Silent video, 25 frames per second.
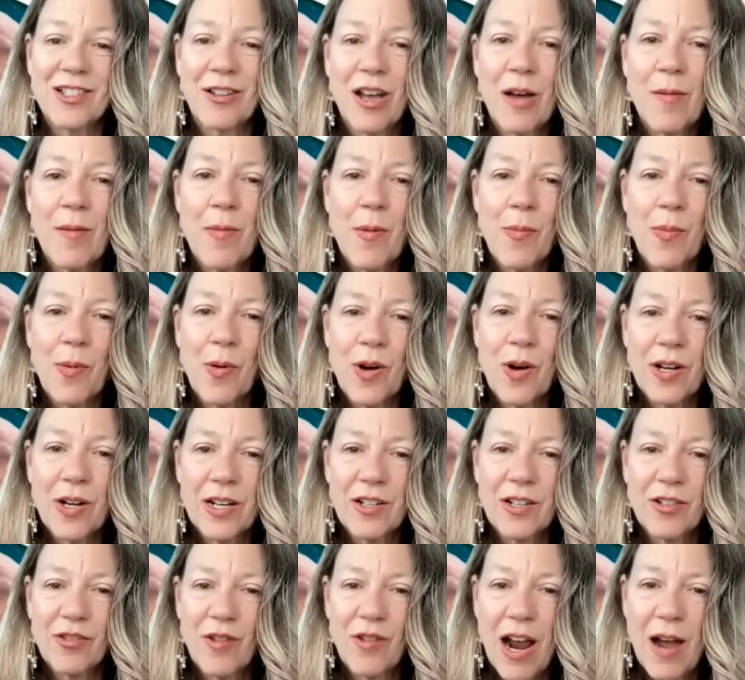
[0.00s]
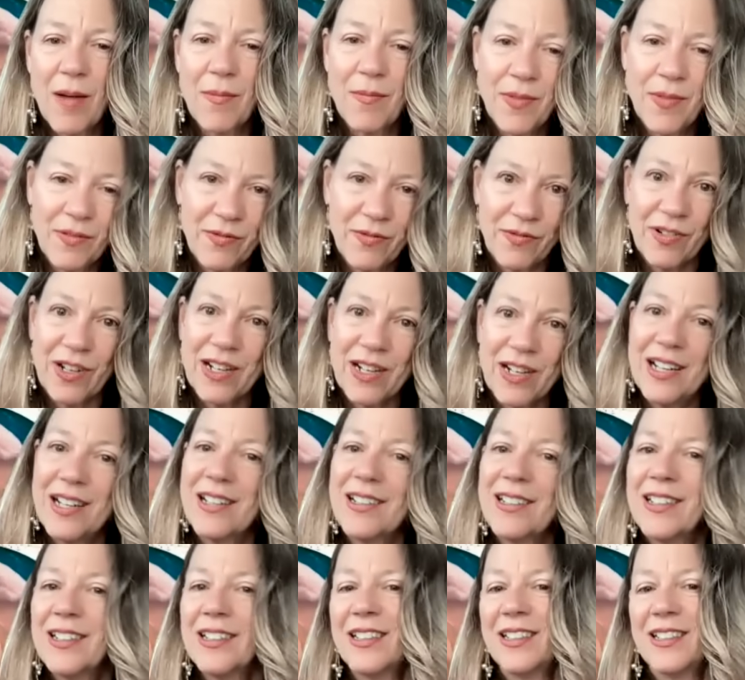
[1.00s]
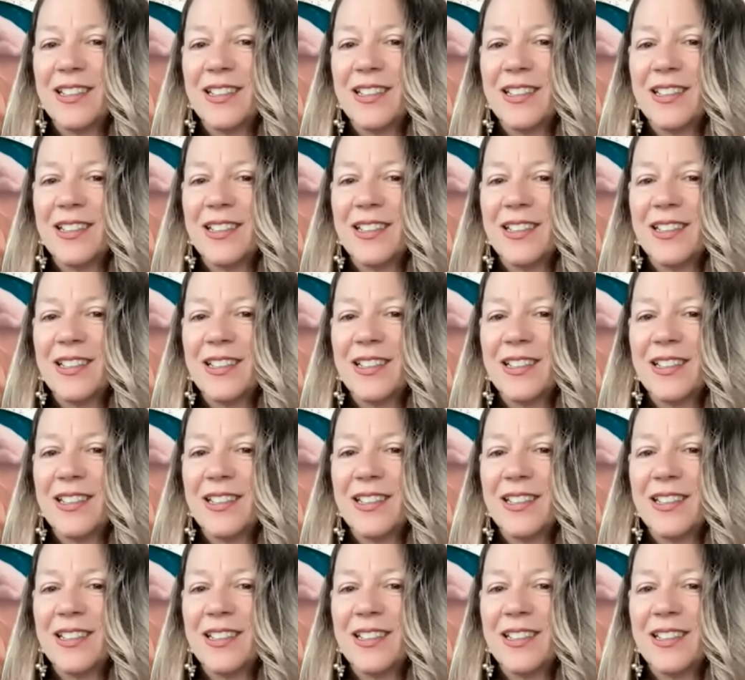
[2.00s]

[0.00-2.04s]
So come aboard and grab the free,